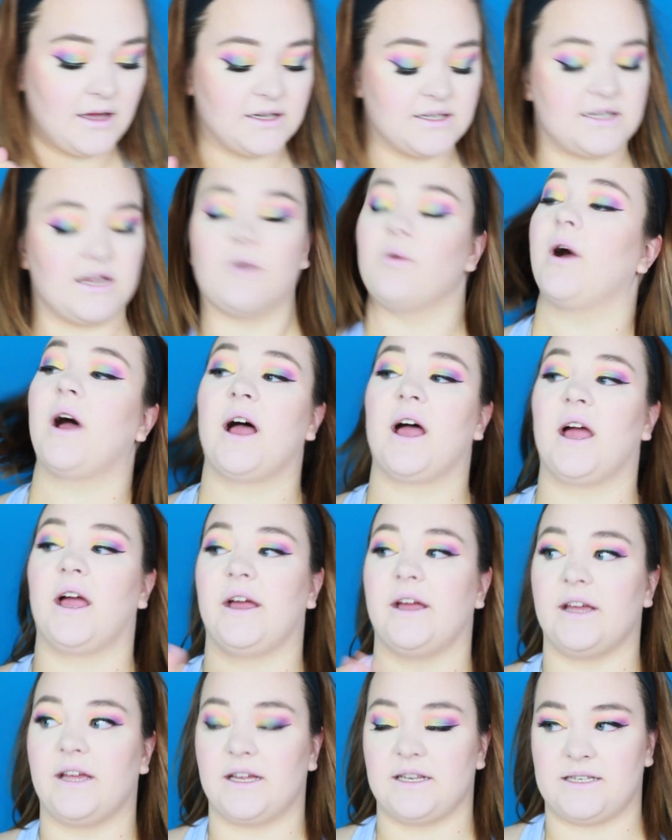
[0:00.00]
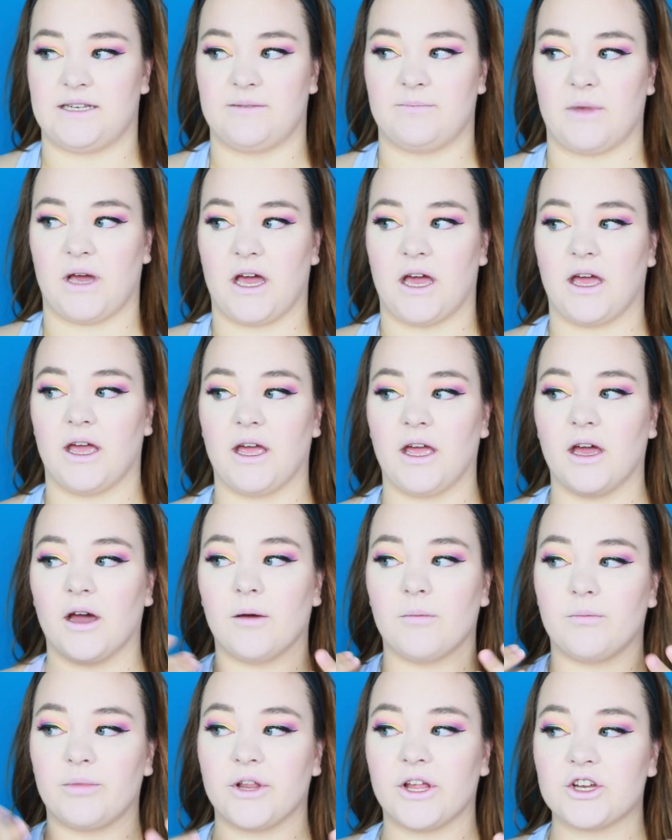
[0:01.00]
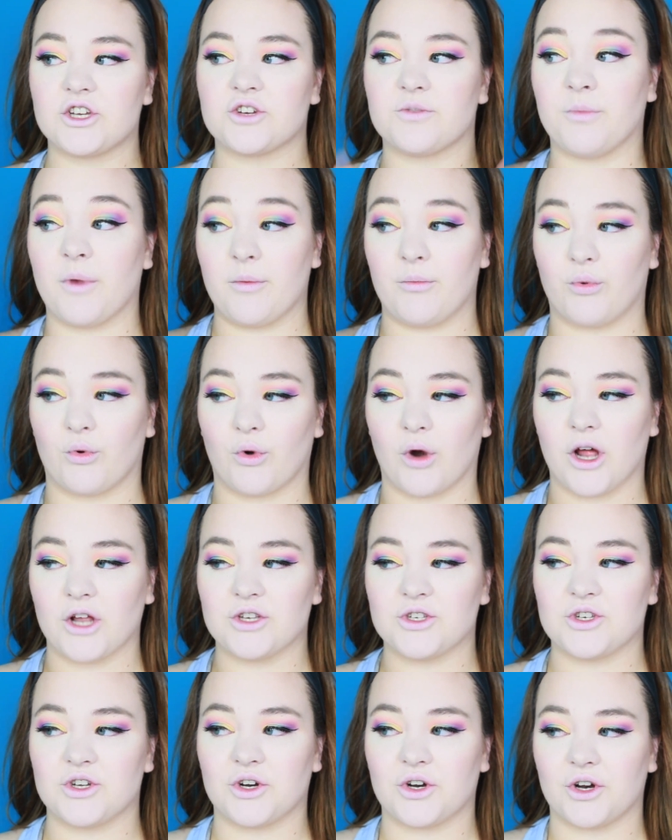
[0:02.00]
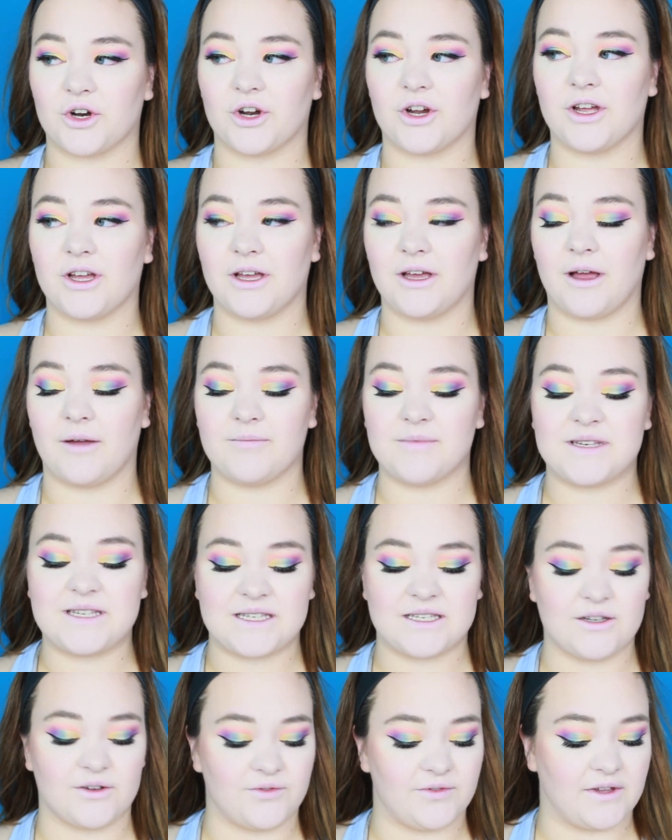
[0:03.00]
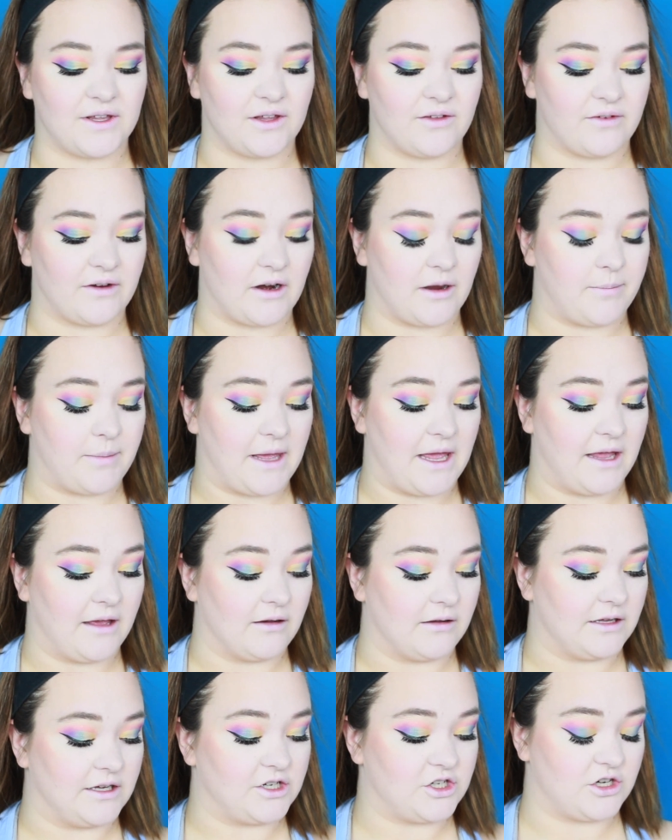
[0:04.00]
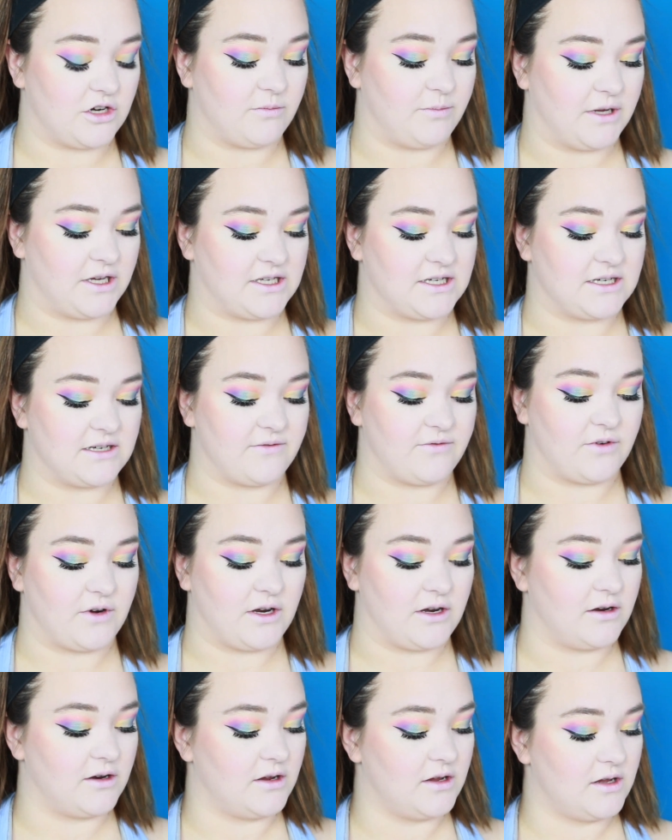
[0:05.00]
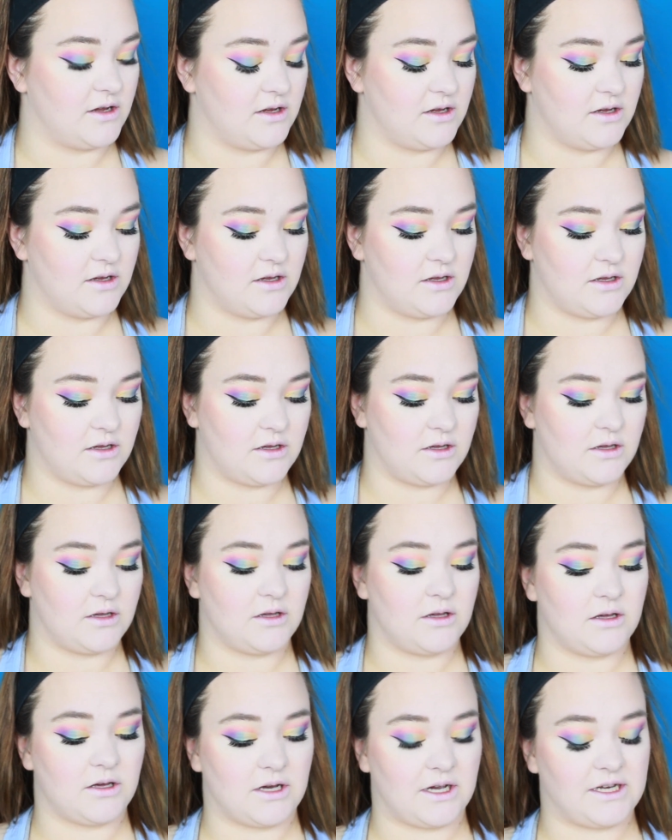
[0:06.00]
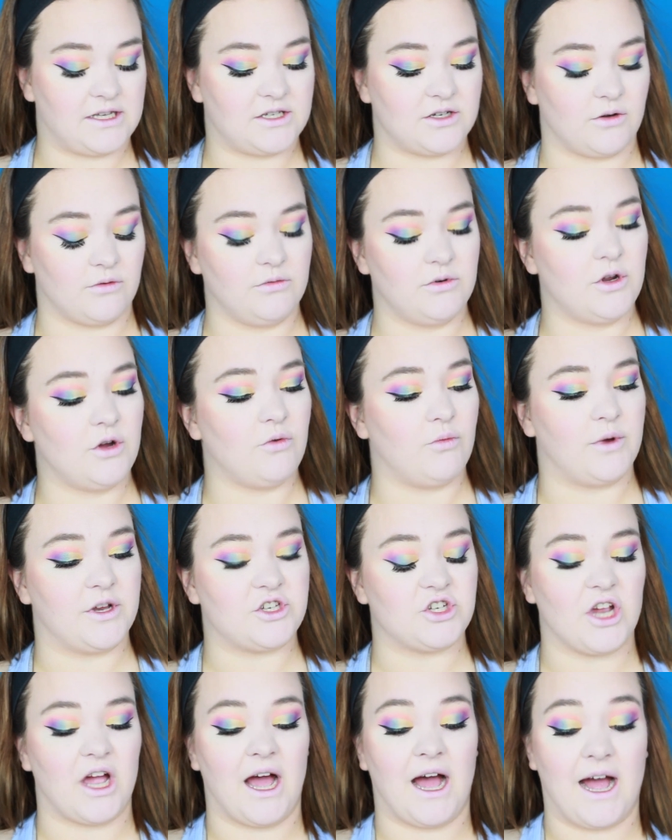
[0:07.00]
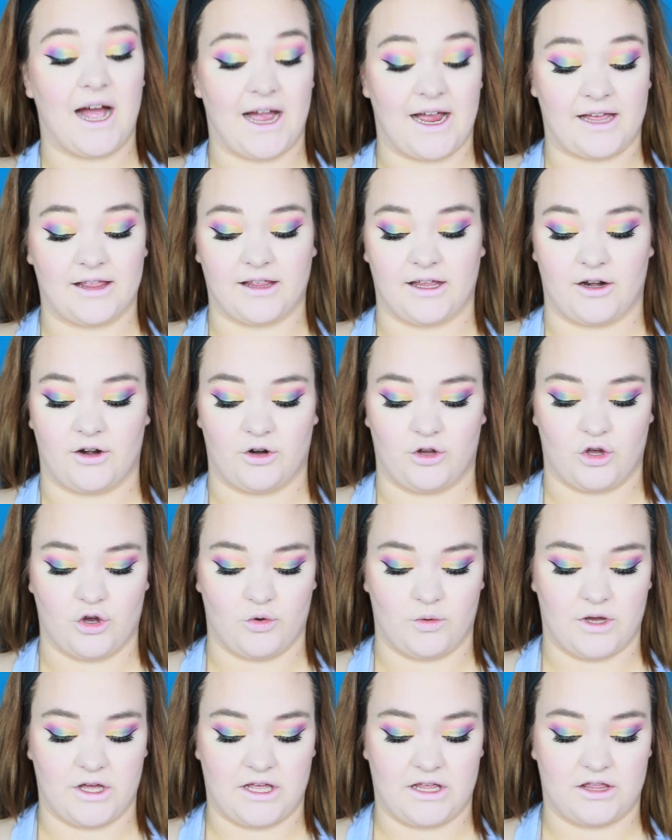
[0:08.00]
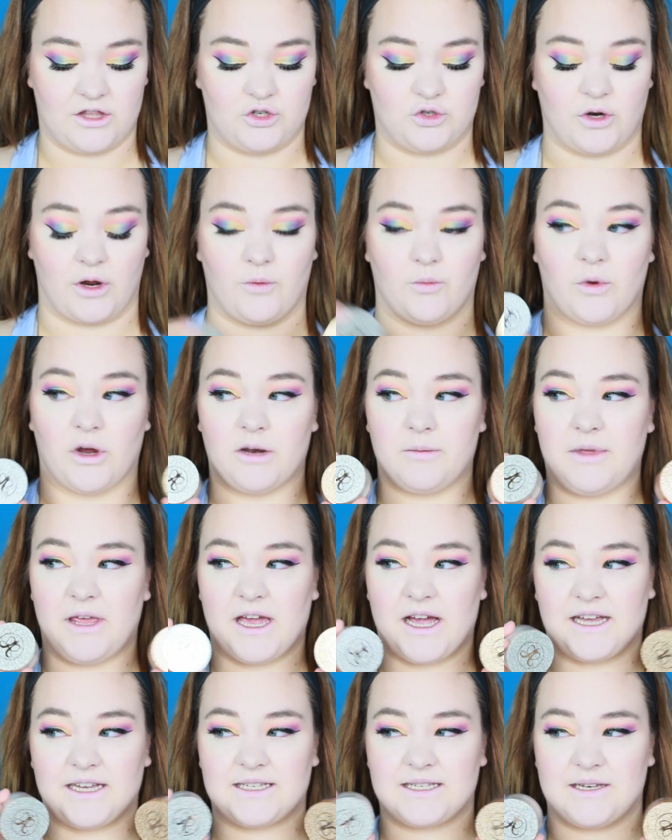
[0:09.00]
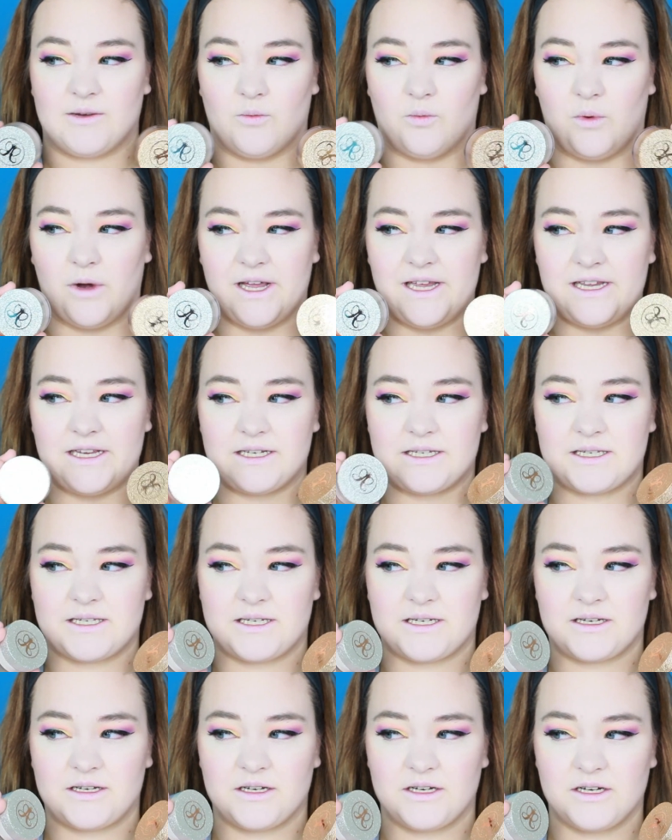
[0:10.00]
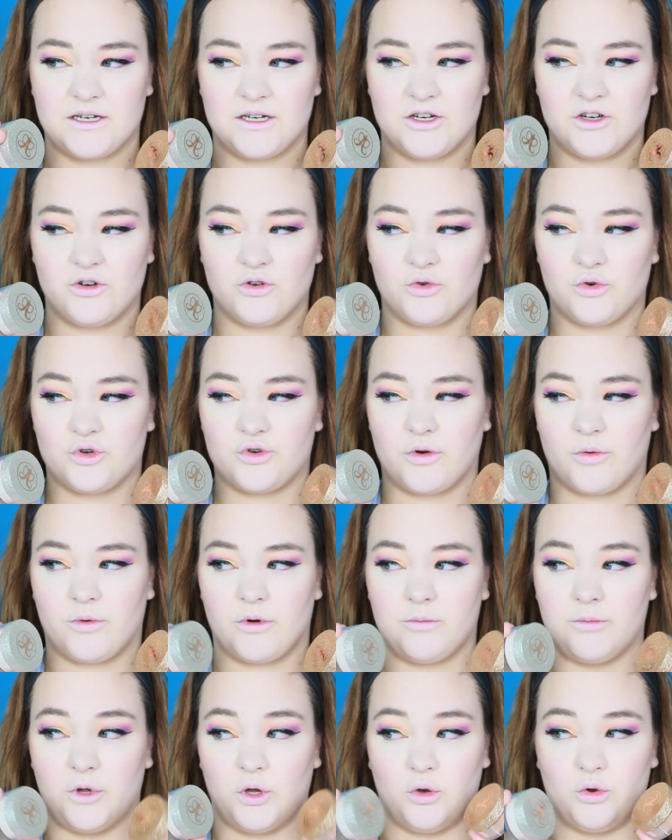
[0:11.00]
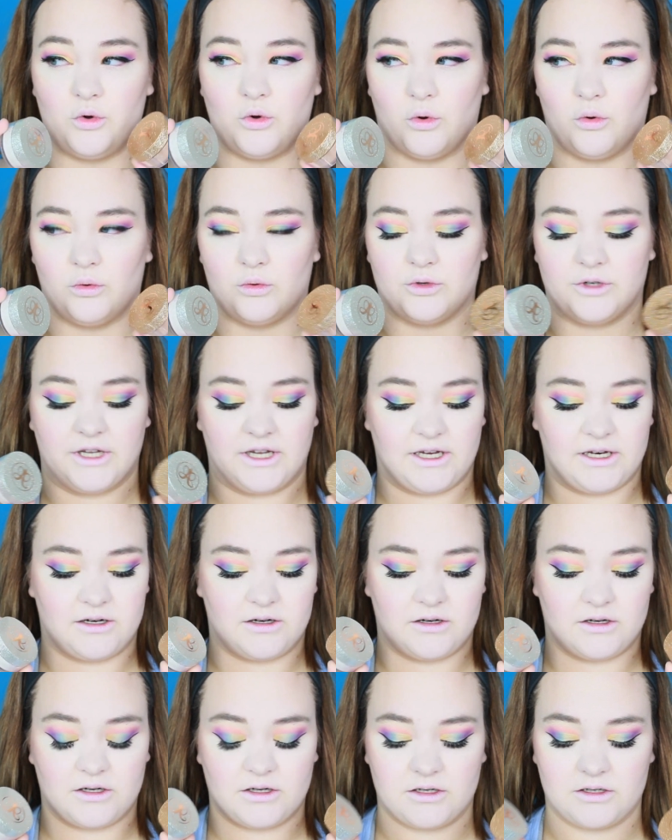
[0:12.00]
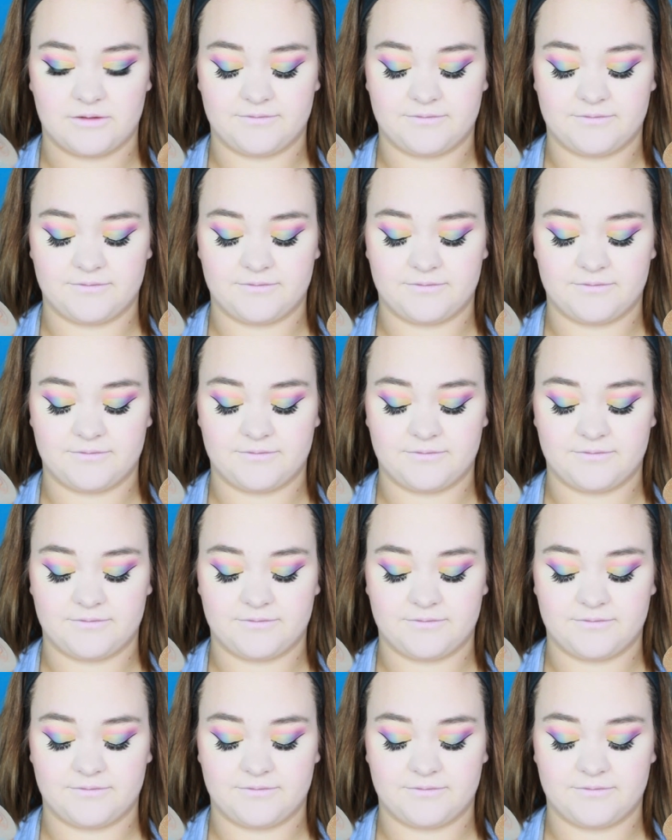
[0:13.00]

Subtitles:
So I did my blush, my bronzer. I'm still feeling very pale. I should have picked a different... I don't know which highlighter to go with. Do I want to be icy white or do I want to be golden?